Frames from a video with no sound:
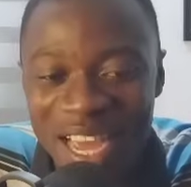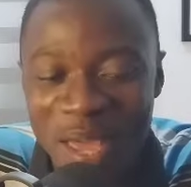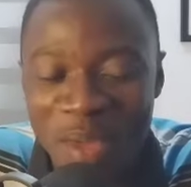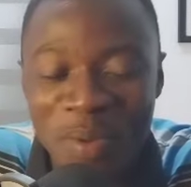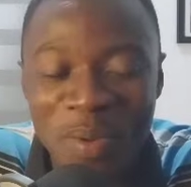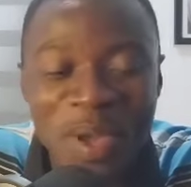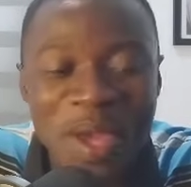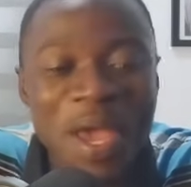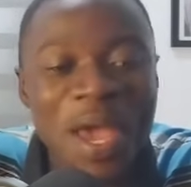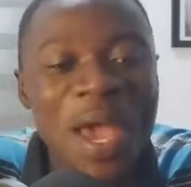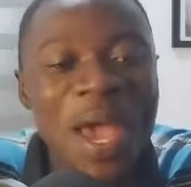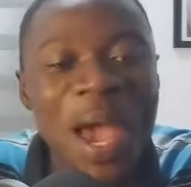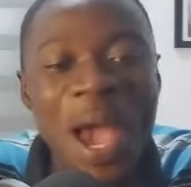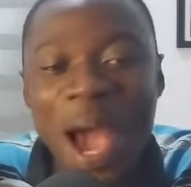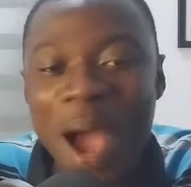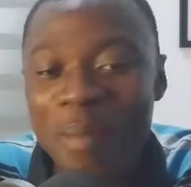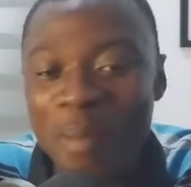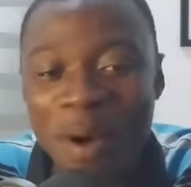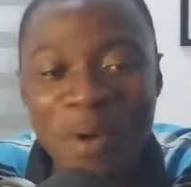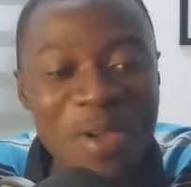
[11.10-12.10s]
time
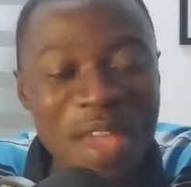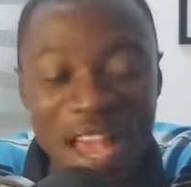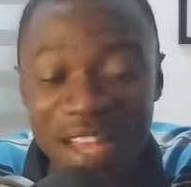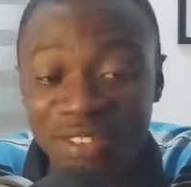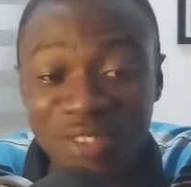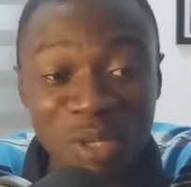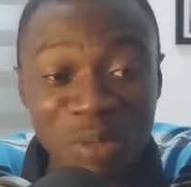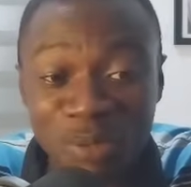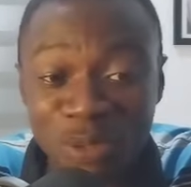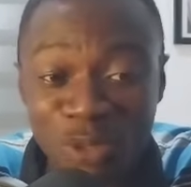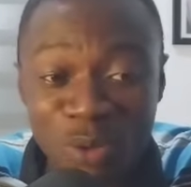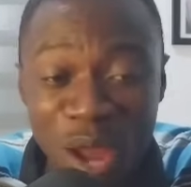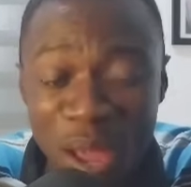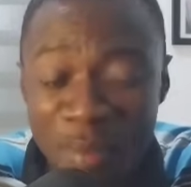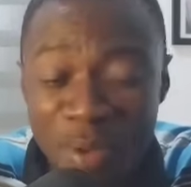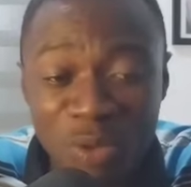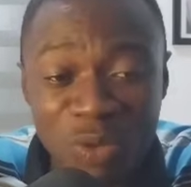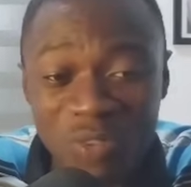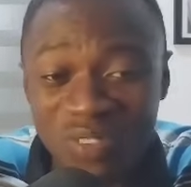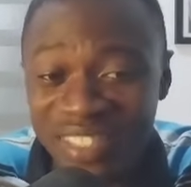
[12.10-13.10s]
ama unya
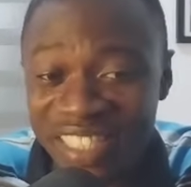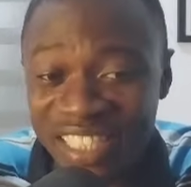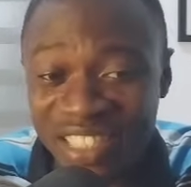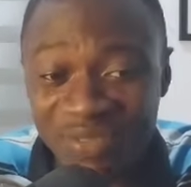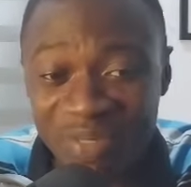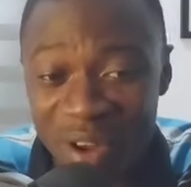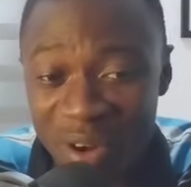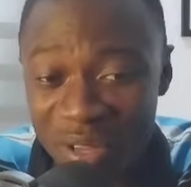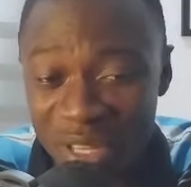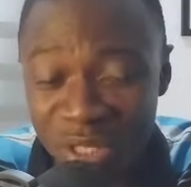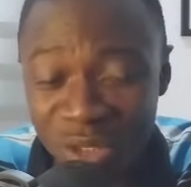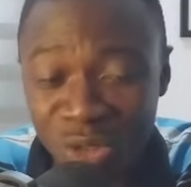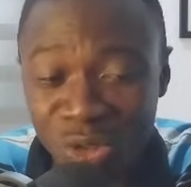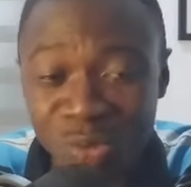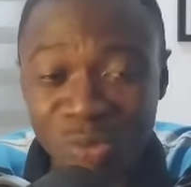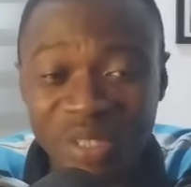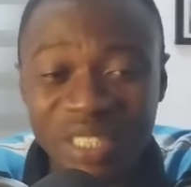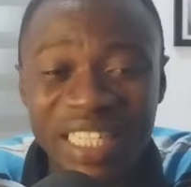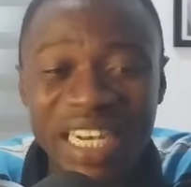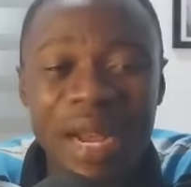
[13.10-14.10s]
subscribe to this very
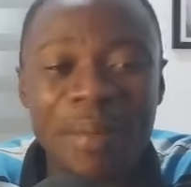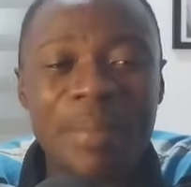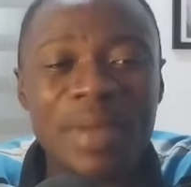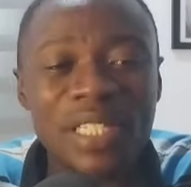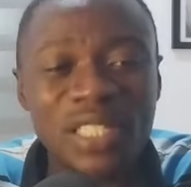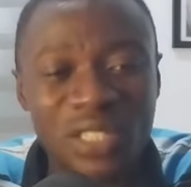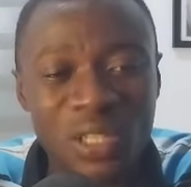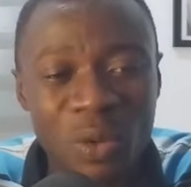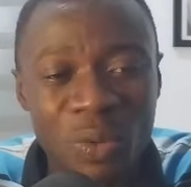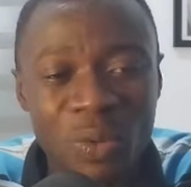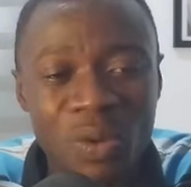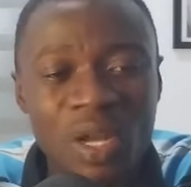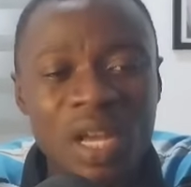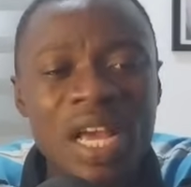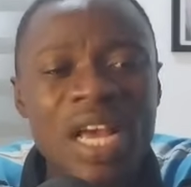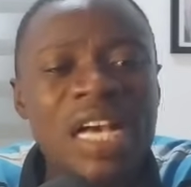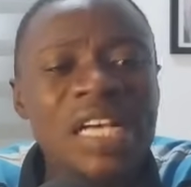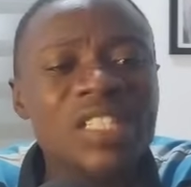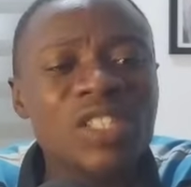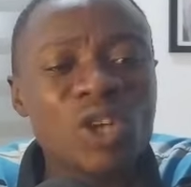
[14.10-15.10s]
YouTube channel meso
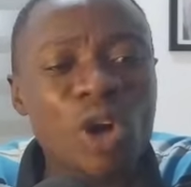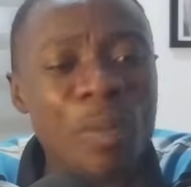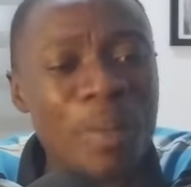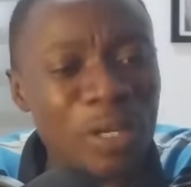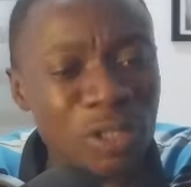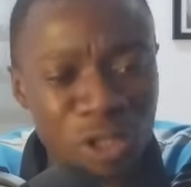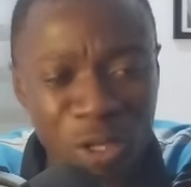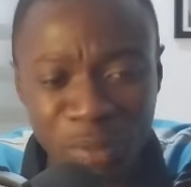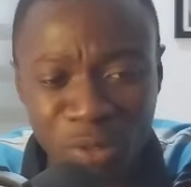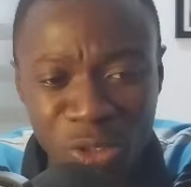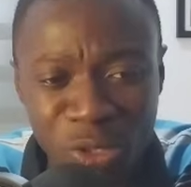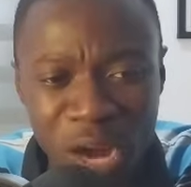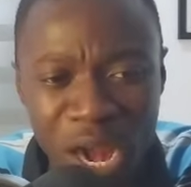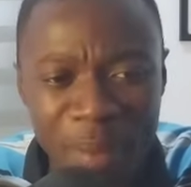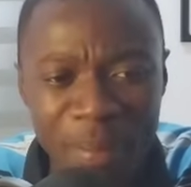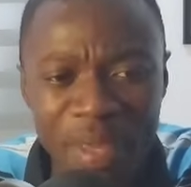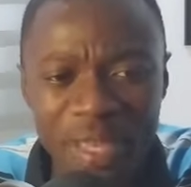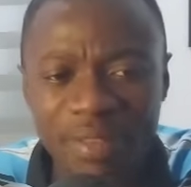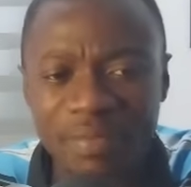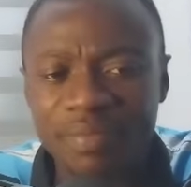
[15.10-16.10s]
so be
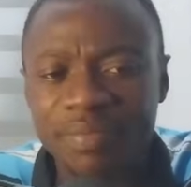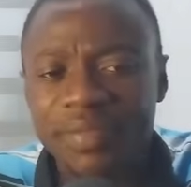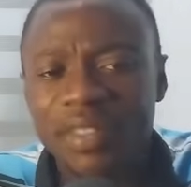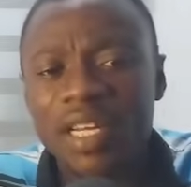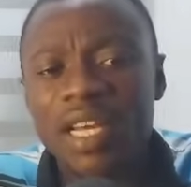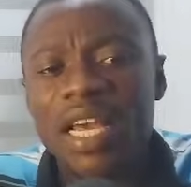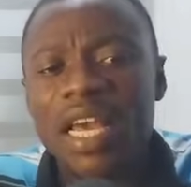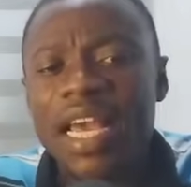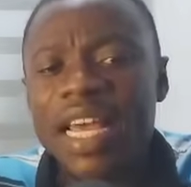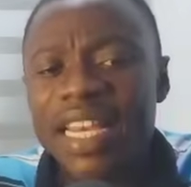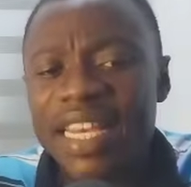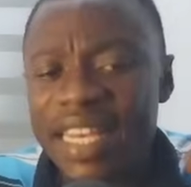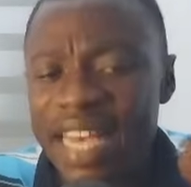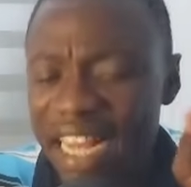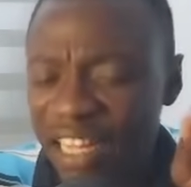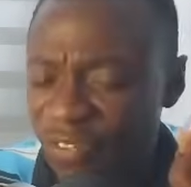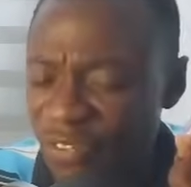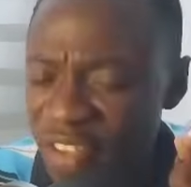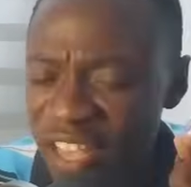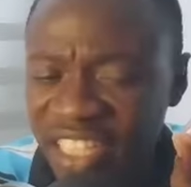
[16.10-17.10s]
subscribe it
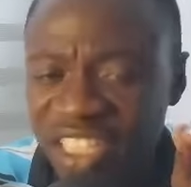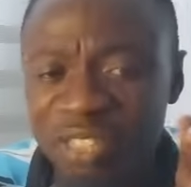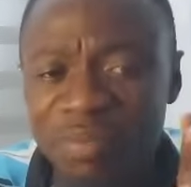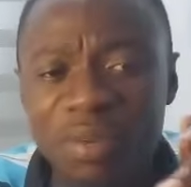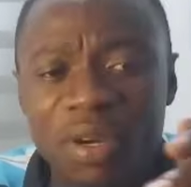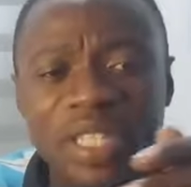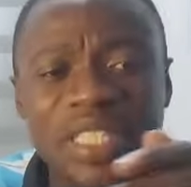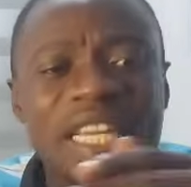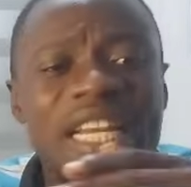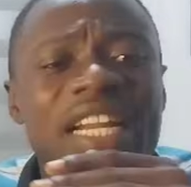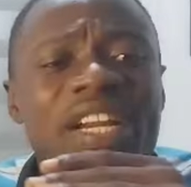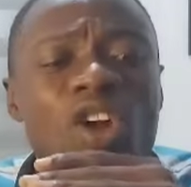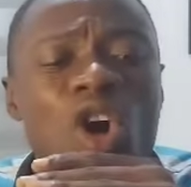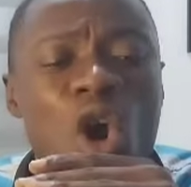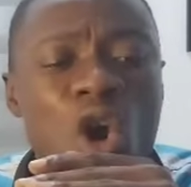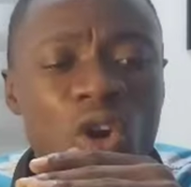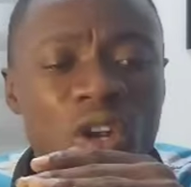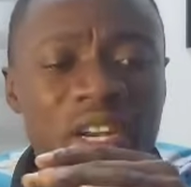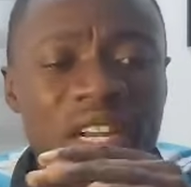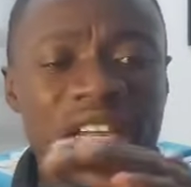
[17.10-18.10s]
notification bell turn
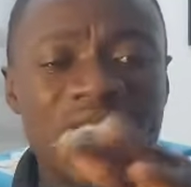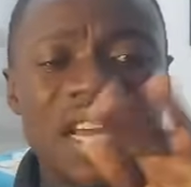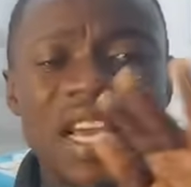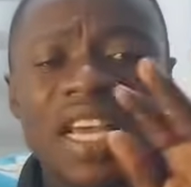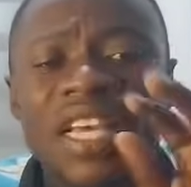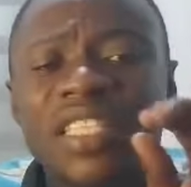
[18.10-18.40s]
on